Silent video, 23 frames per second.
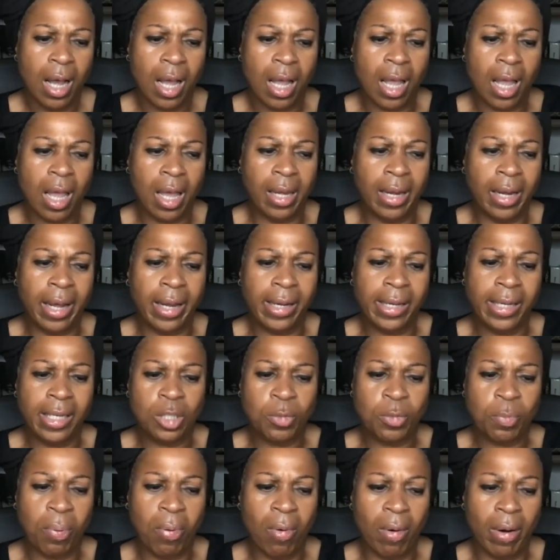And at
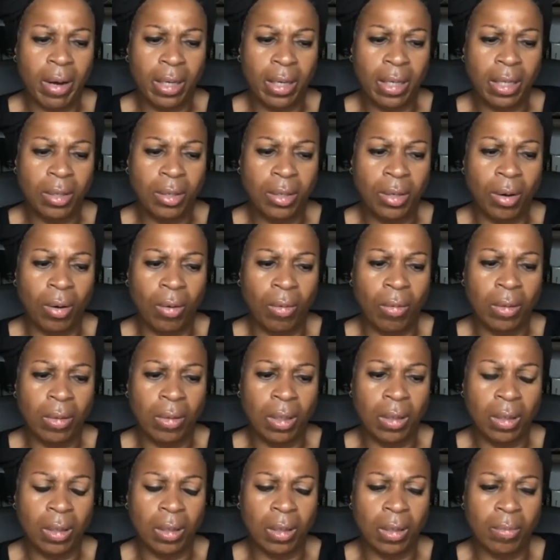each point,
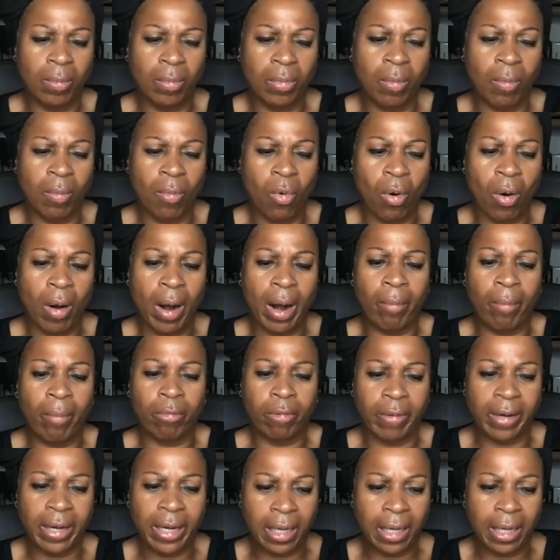the more I'm
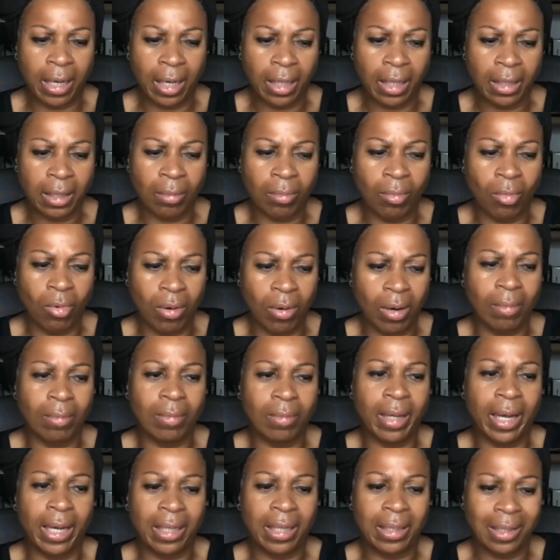reading, the more I'm
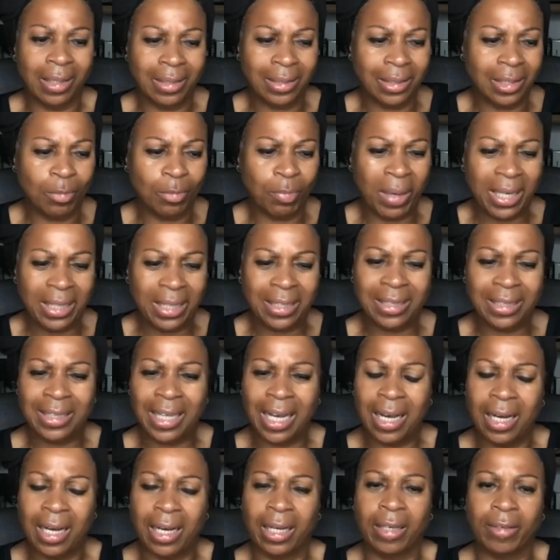like, this is by
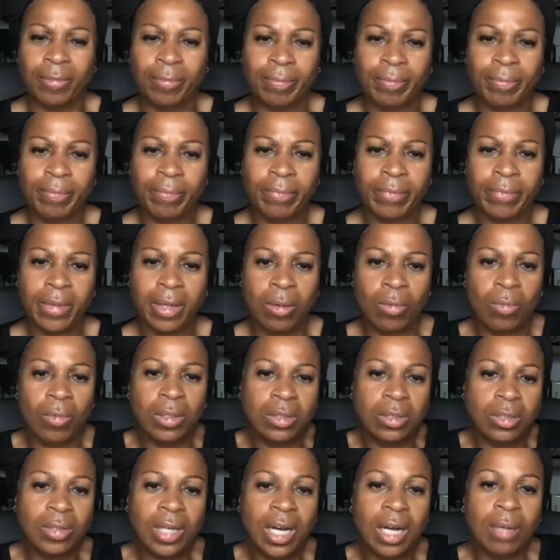design. And
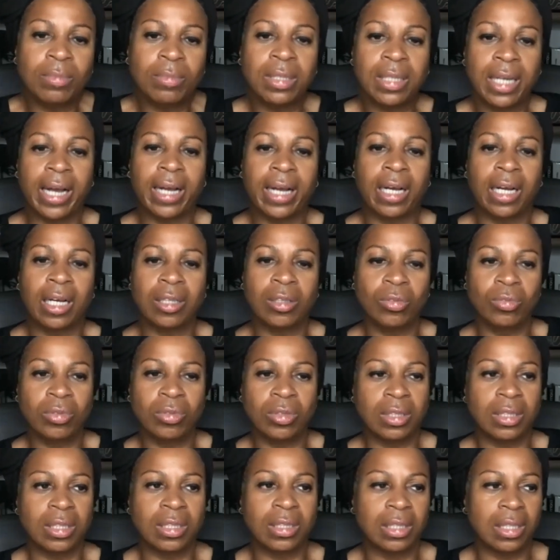once you come to that
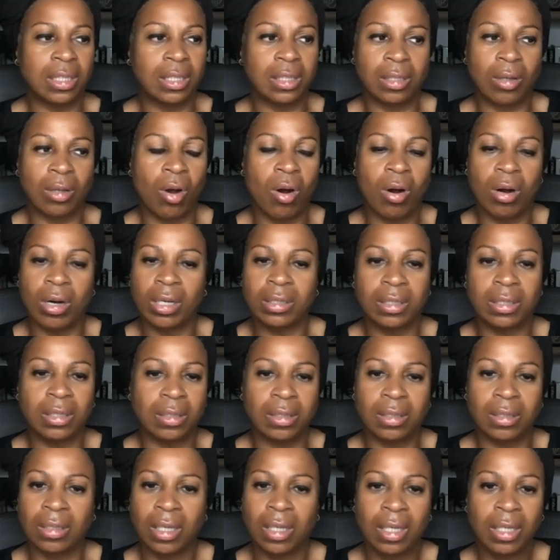conclusion, it's hard
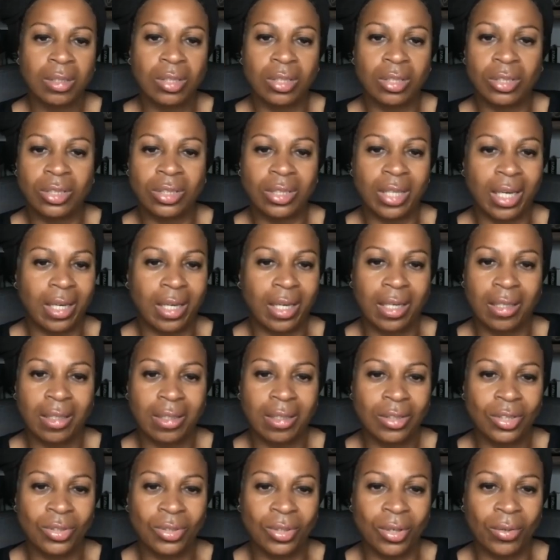to shake,
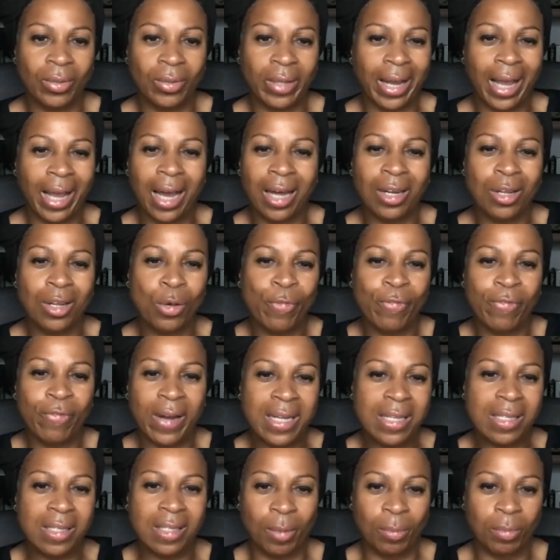like, how do you
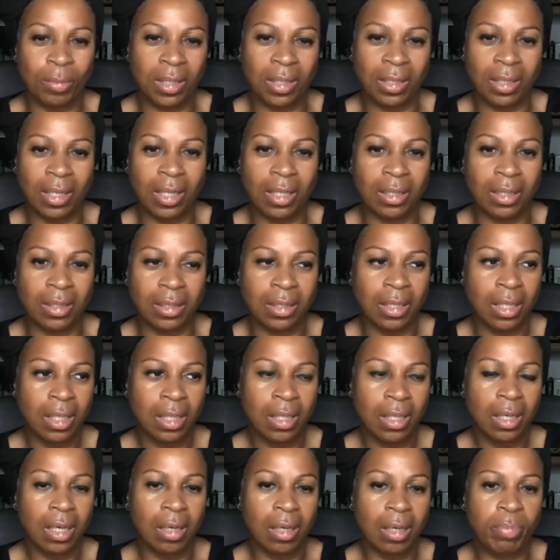fight something that is
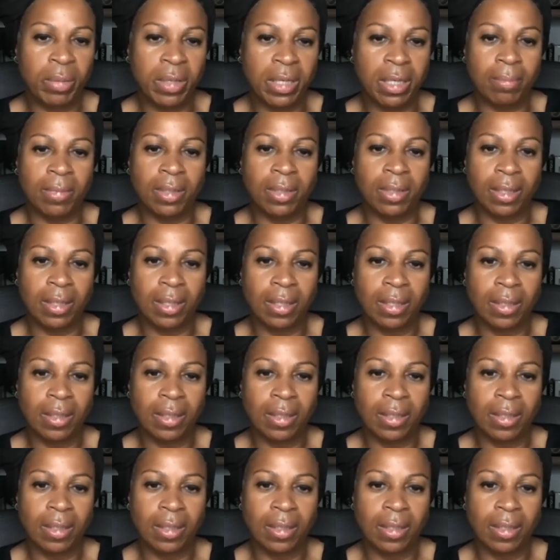a behemoth?